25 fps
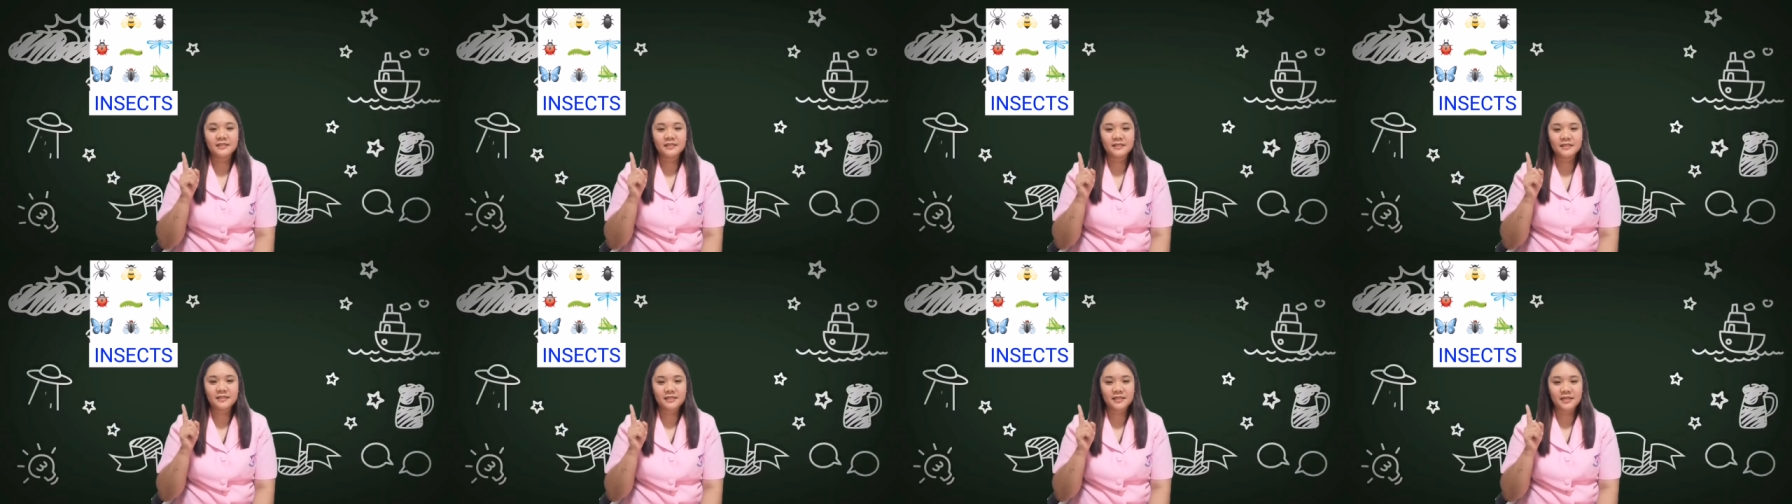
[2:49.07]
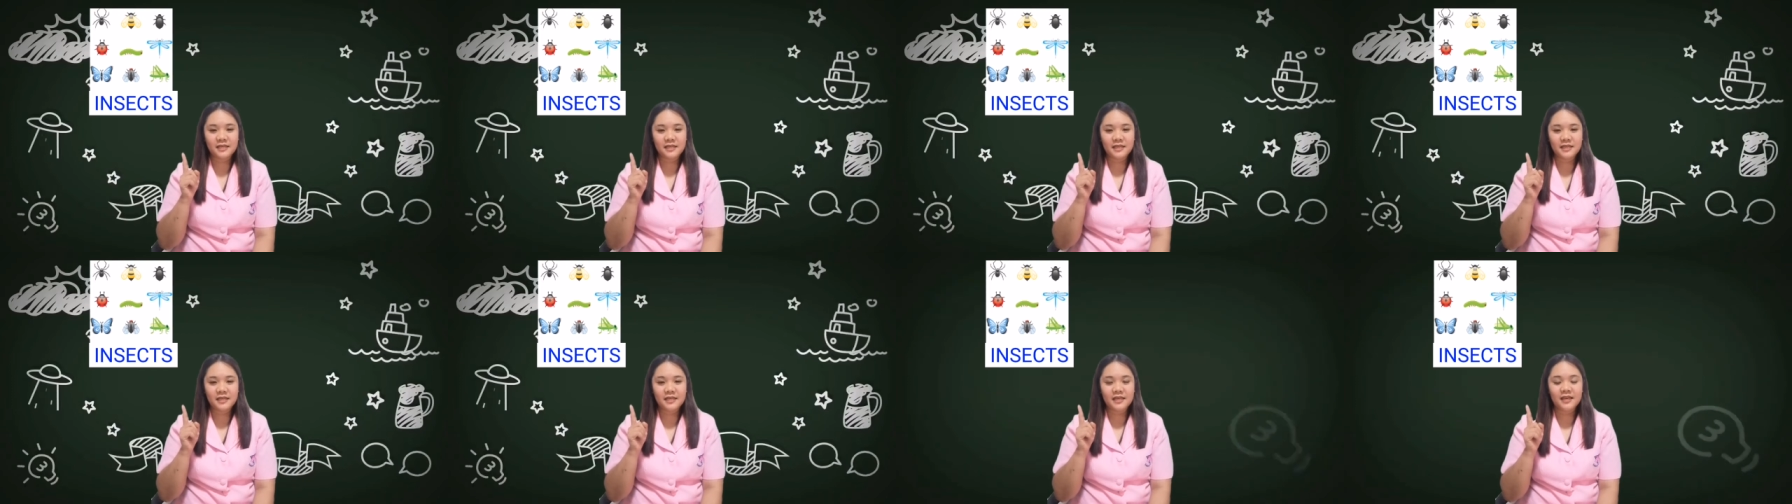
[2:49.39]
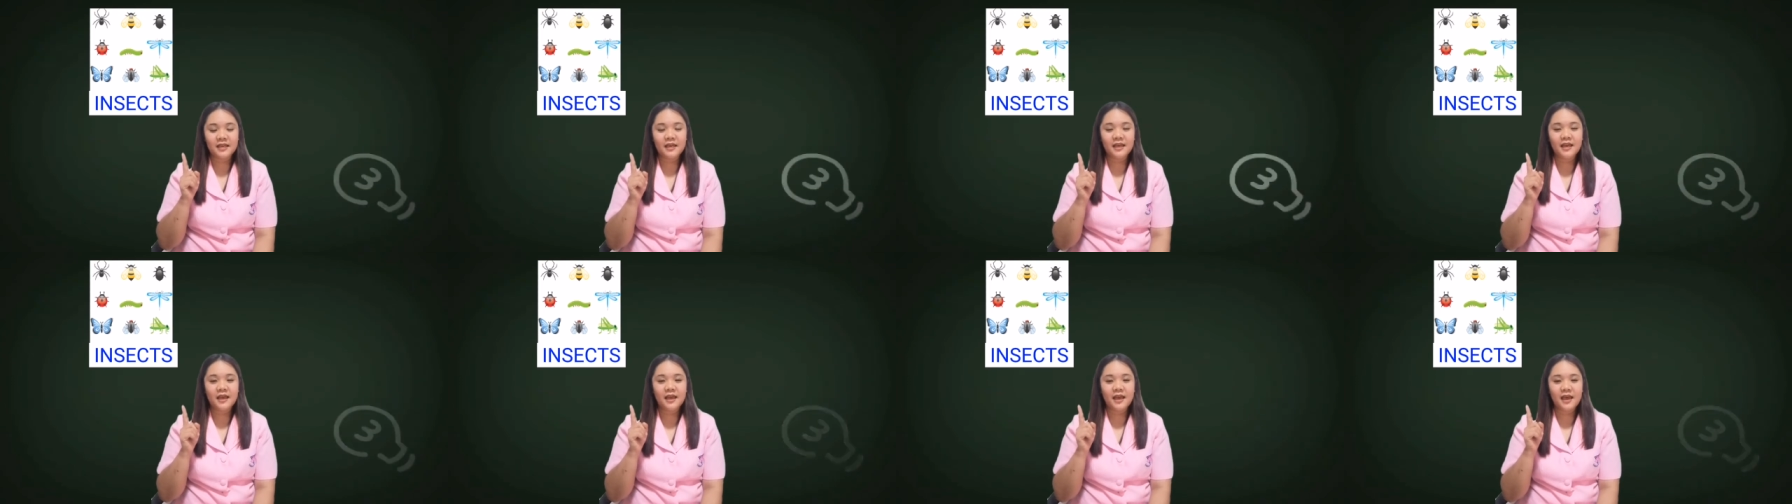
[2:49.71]
T
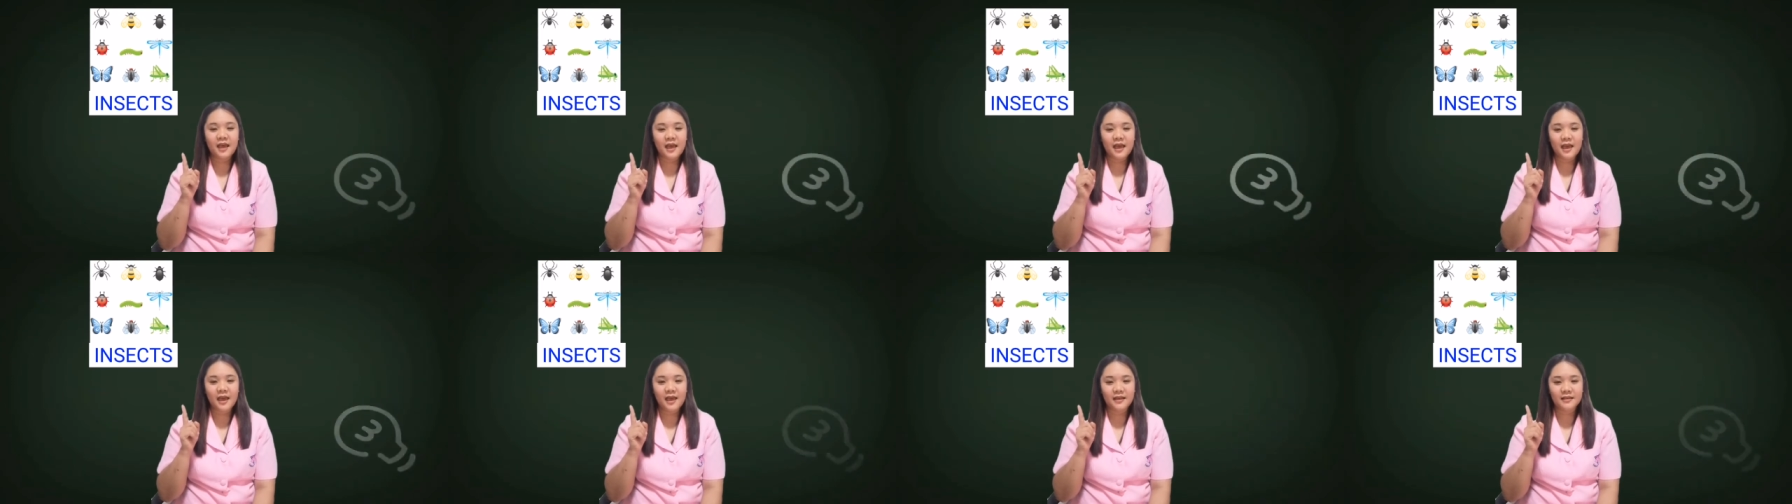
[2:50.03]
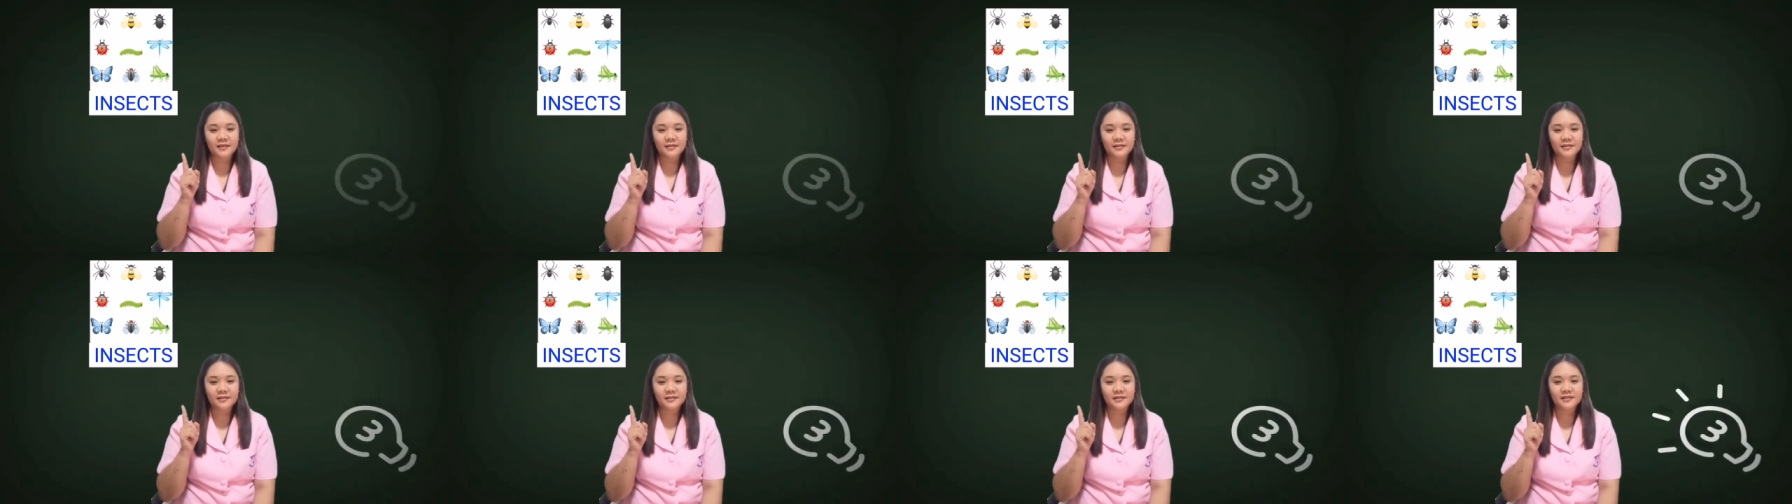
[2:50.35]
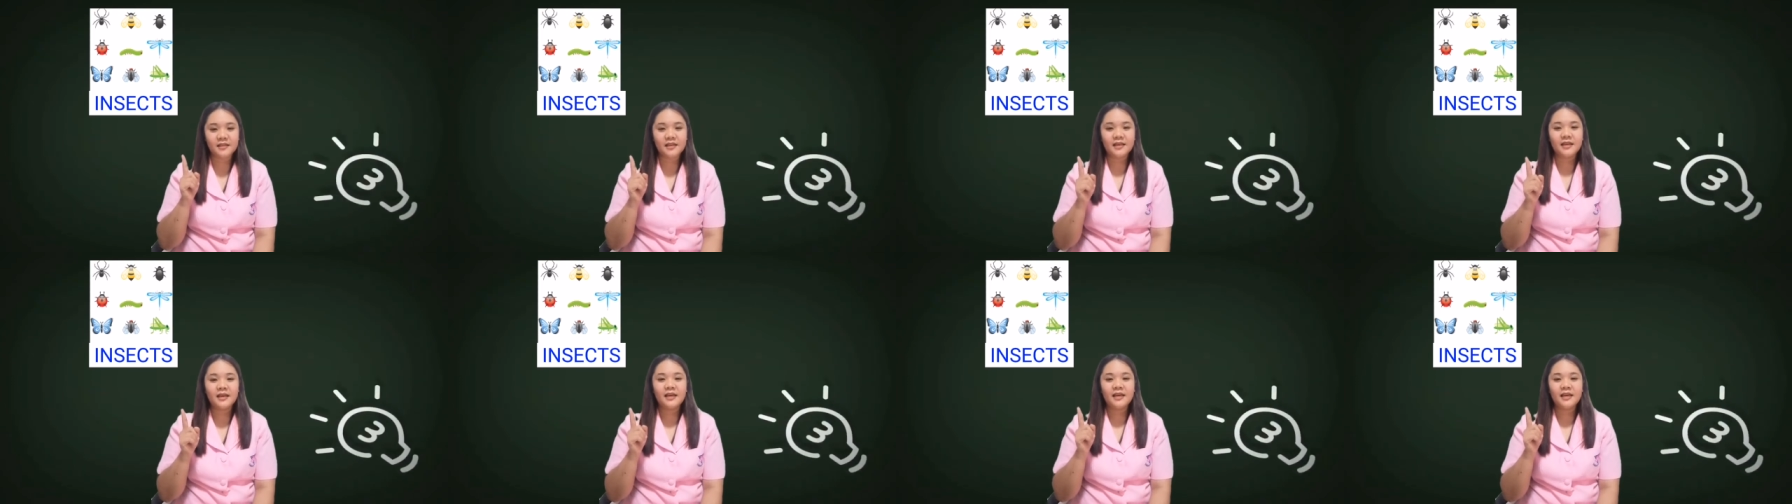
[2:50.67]
S.